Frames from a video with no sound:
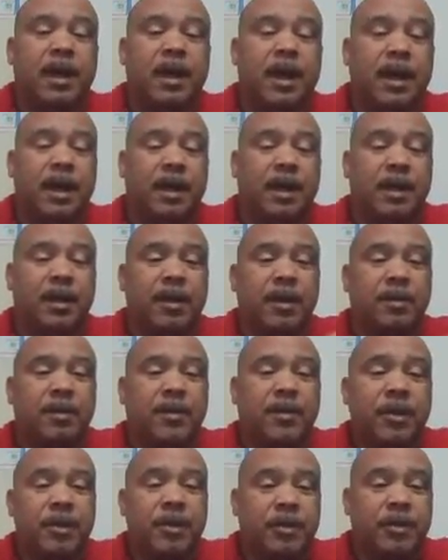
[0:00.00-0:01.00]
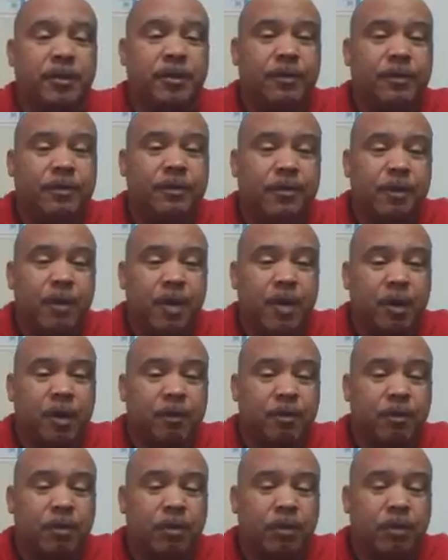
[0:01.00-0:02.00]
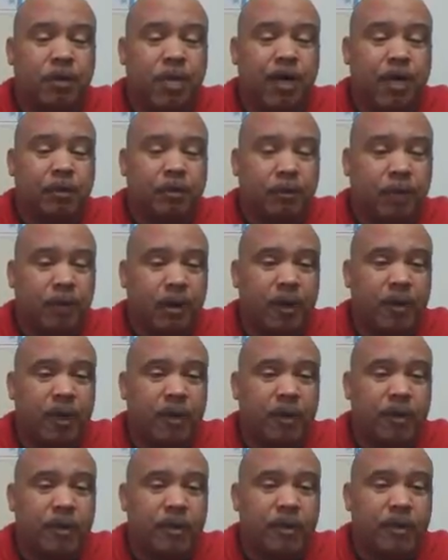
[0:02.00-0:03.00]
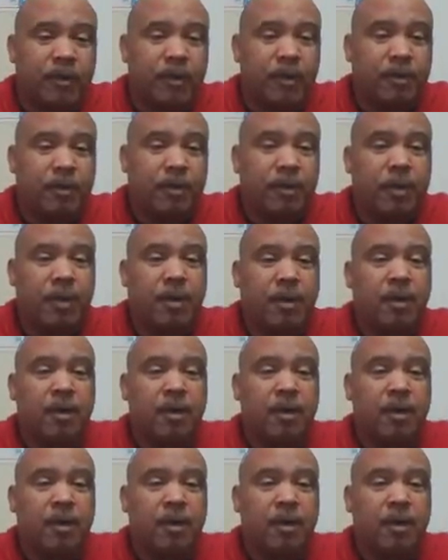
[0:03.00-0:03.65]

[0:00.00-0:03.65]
at a competition, pull up, draw their pistol,